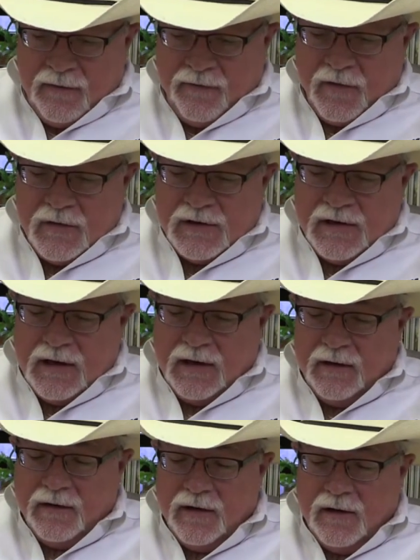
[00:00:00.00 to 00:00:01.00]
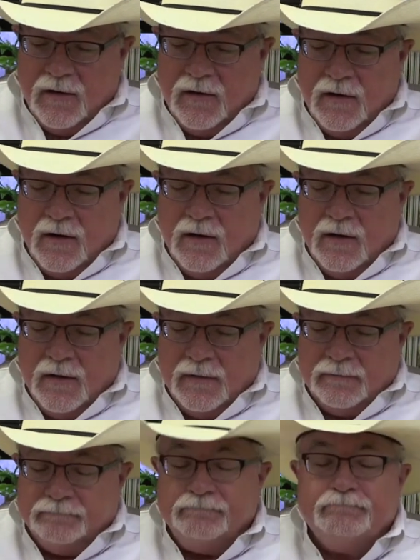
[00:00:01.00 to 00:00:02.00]
First thing, there
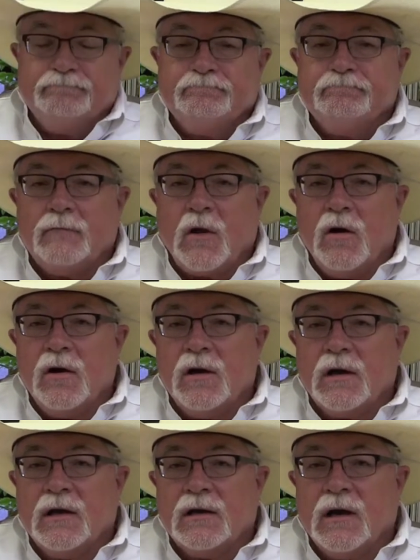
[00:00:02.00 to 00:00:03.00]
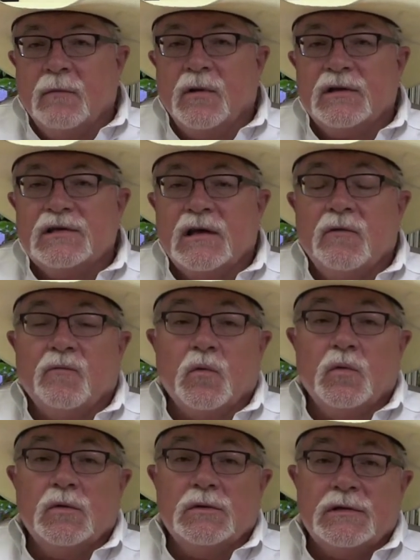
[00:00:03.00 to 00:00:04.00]
are a couple of set of
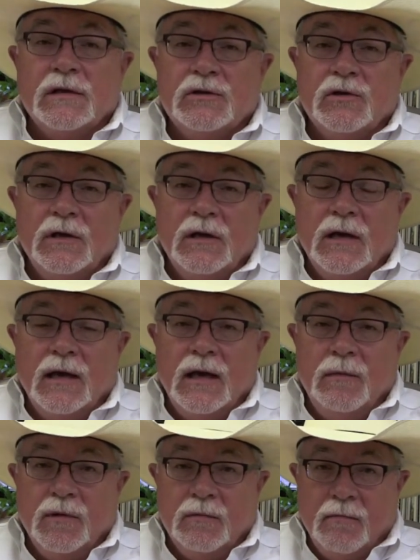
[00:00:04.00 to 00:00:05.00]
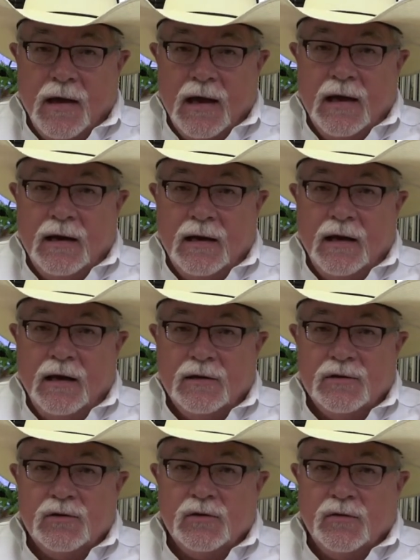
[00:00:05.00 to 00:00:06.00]
rules that you need to keep in mind
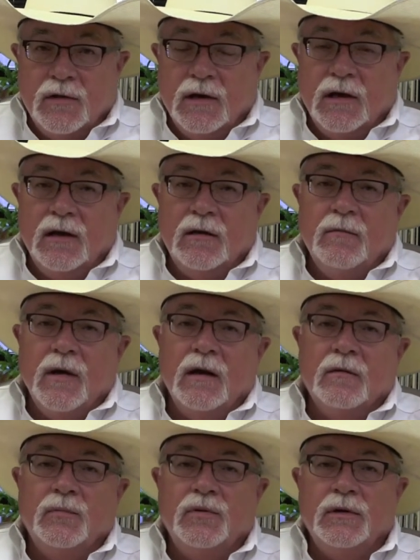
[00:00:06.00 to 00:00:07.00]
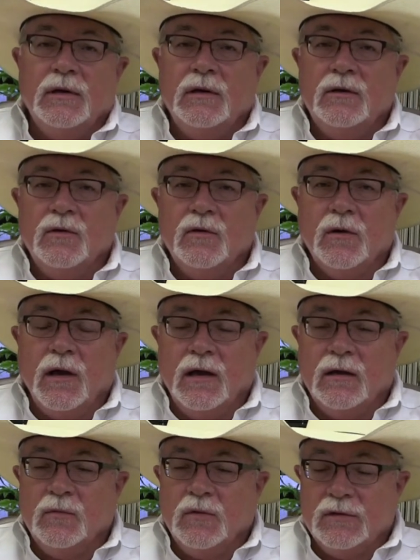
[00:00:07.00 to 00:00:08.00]
as you're thinking about putting your
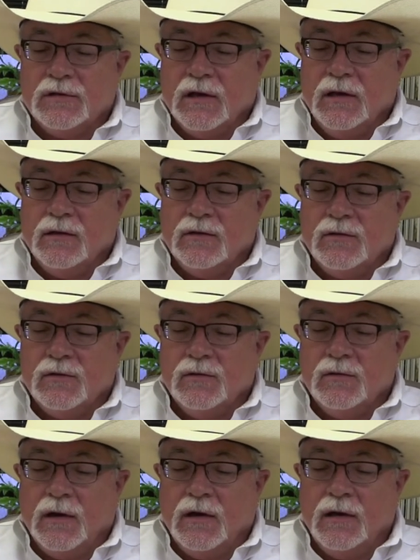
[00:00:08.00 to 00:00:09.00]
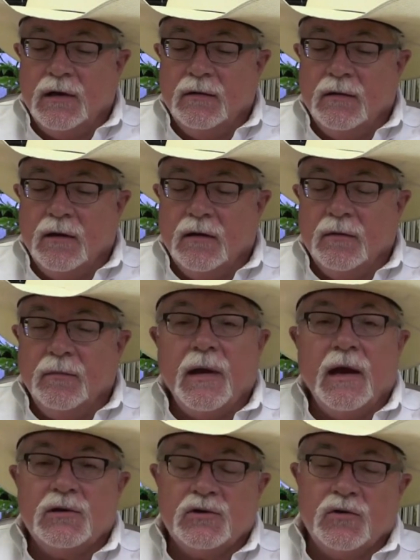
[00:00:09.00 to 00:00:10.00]
animals into a
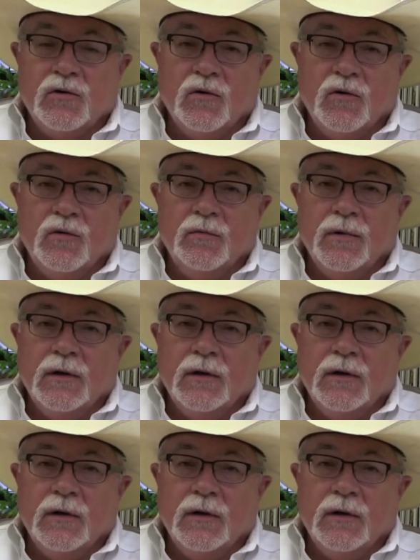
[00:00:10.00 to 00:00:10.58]
pasture group.